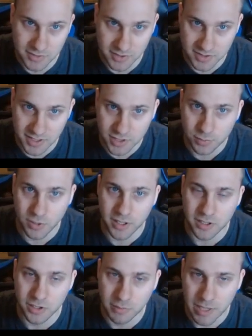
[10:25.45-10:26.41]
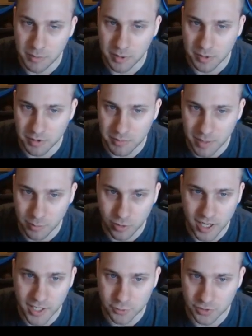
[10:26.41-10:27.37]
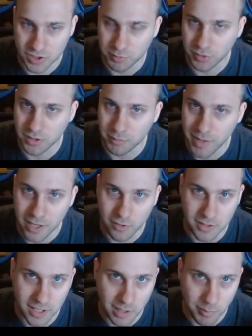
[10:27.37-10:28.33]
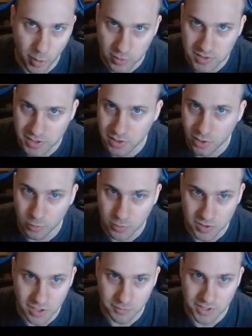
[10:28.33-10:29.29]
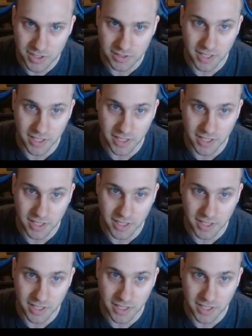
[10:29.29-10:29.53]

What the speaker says: So this one you may be able to memorize or just put it back on like a post-it note or something.